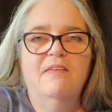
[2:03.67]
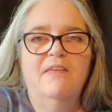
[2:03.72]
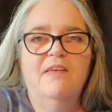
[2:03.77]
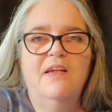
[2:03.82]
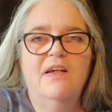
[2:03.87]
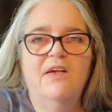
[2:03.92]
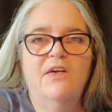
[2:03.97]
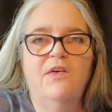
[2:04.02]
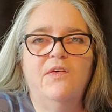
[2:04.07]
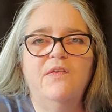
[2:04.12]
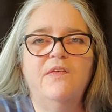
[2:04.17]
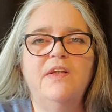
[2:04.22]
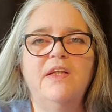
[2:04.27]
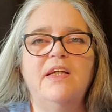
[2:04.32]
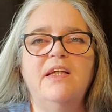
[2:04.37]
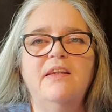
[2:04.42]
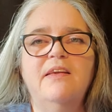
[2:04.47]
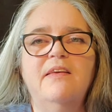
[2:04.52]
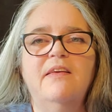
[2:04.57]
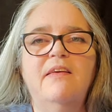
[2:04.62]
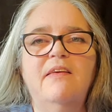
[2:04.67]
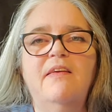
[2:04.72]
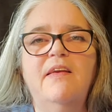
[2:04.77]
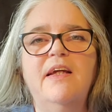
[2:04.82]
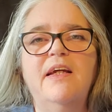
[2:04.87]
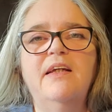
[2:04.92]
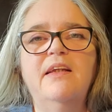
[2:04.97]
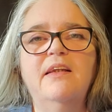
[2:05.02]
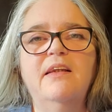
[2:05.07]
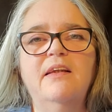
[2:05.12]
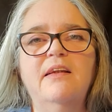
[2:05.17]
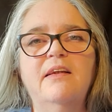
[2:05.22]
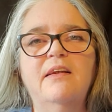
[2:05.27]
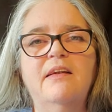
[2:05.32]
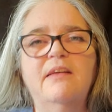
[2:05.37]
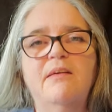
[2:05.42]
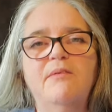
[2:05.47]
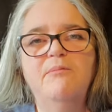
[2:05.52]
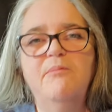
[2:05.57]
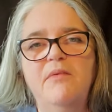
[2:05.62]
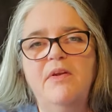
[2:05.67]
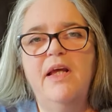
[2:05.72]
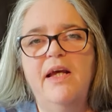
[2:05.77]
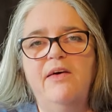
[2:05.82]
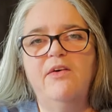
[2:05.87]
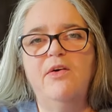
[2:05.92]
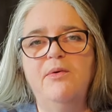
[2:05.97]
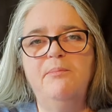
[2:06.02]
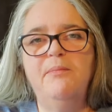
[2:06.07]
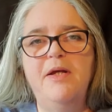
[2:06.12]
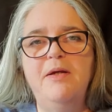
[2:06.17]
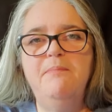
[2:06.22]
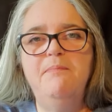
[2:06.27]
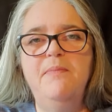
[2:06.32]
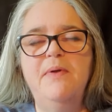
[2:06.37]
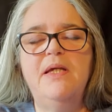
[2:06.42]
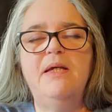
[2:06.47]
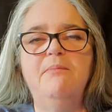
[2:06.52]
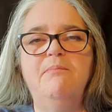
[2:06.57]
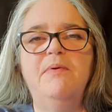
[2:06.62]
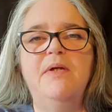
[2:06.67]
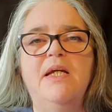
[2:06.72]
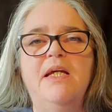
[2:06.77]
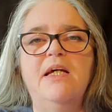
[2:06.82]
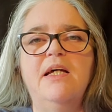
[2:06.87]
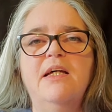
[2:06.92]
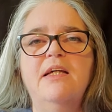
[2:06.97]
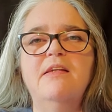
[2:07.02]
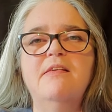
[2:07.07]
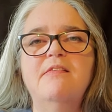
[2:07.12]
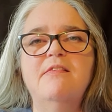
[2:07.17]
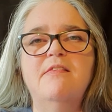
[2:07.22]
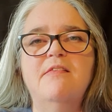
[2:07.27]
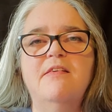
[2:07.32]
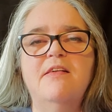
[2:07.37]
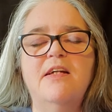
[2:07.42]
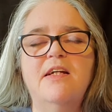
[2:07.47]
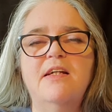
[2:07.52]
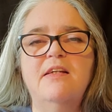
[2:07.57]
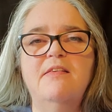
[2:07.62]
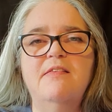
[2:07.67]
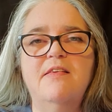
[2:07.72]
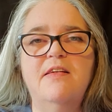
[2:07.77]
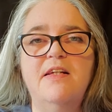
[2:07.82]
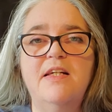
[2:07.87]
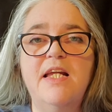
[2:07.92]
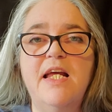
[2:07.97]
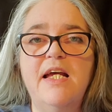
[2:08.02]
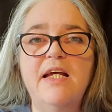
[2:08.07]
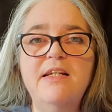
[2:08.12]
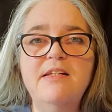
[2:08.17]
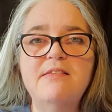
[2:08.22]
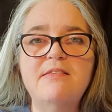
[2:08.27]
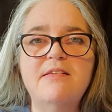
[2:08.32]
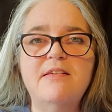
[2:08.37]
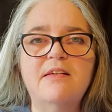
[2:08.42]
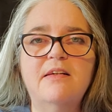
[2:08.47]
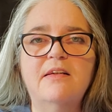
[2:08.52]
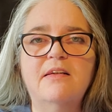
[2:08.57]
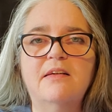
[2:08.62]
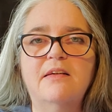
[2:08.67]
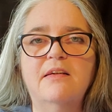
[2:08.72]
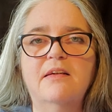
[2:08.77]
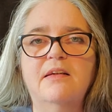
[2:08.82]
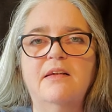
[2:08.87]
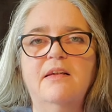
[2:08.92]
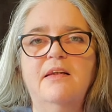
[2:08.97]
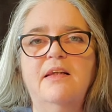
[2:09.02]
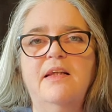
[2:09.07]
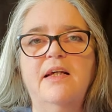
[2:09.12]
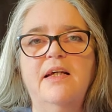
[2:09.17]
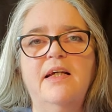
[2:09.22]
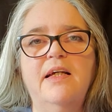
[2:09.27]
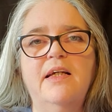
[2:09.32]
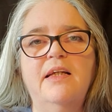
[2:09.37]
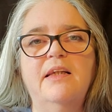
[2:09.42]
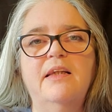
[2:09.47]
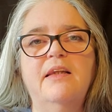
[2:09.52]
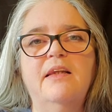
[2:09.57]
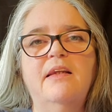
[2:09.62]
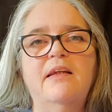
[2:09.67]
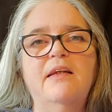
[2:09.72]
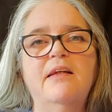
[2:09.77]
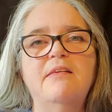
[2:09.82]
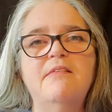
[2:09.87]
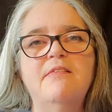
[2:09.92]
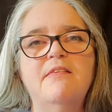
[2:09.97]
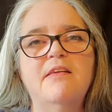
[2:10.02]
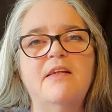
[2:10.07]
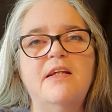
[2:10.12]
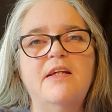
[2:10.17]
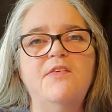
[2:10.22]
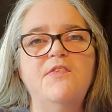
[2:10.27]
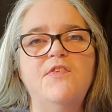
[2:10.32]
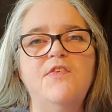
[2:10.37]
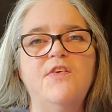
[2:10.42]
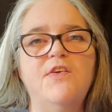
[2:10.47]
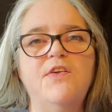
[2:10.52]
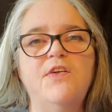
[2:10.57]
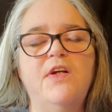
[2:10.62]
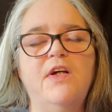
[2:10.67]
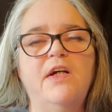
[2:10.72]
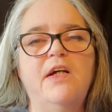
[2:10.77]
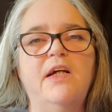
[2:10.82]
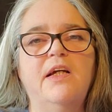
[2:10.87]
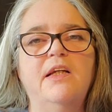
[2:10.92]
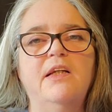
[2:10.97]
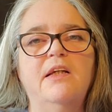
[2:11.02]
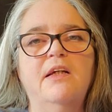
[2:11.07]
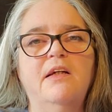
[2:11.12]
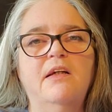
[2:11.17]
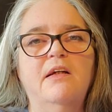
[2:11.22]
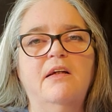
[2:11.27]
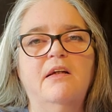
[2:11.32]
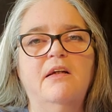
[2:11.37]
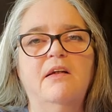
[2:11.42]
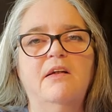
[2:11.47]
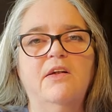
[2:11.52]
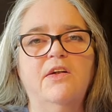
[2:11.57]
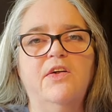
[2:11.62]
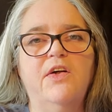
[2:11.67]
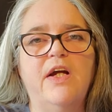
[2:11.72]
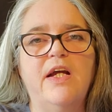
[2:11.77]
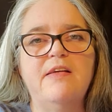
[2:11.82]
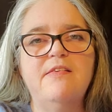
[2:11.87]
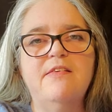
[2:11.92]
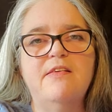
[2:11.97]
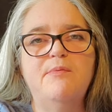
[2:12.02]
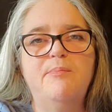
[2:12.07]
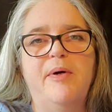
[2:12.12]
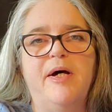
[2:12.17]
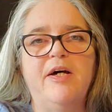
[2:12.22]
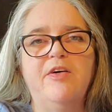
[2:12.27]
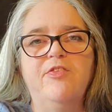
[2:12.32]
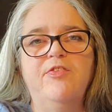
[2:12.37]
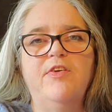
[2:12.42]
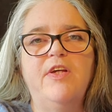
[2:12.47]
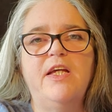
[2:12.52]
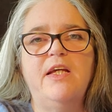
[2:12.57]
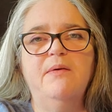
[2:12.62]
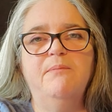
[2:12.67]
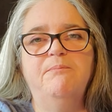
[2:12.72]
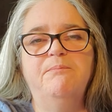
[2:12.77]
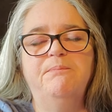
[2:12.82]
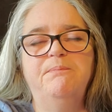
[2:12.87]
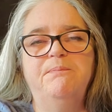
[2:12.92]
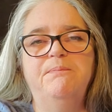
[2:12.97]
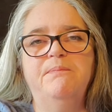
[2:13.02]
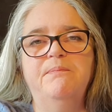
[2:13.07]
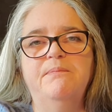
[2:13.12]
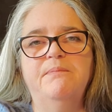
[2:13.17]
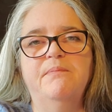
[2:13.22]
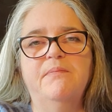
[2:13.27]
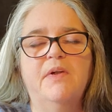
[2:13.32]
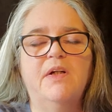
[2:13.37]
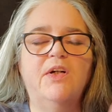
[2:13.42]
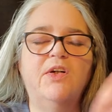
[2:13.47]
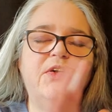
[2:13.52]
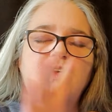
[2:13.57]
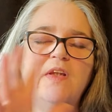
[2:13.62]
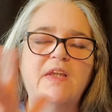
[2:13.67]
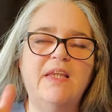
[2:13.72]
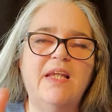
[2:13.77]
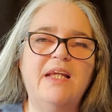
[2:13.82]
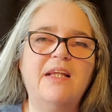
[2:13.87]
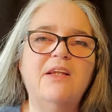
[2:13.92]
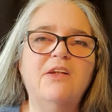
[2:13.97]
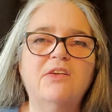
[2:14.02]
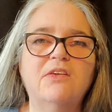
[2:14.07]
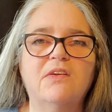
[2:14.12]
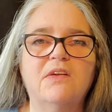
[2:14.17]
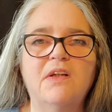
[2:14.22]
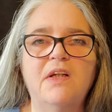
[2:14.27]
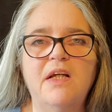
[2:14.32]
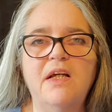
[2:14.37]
The only thing, now it might be because it's a knit that the sleeves are not crazy puffy, or they look